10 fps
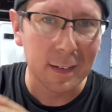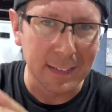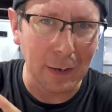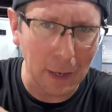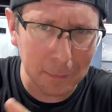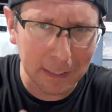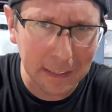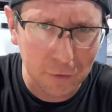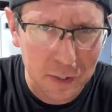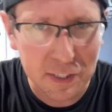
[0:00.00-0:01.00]
Now I'm going to
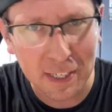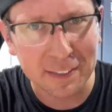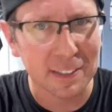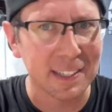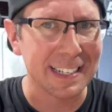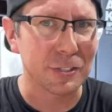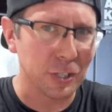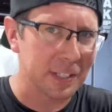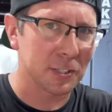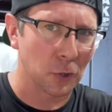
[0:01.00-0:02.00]
give you a second to
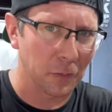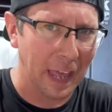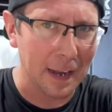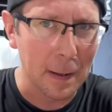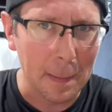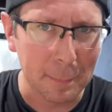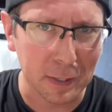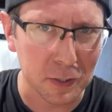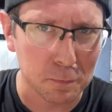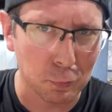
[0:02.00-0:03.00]
digest all that
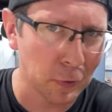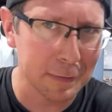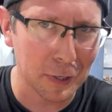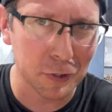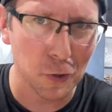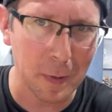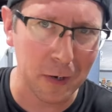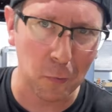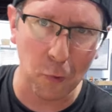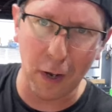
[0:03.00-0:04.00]
because pretty much no
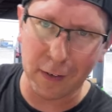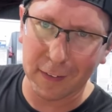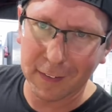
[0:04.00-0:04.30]
matter what,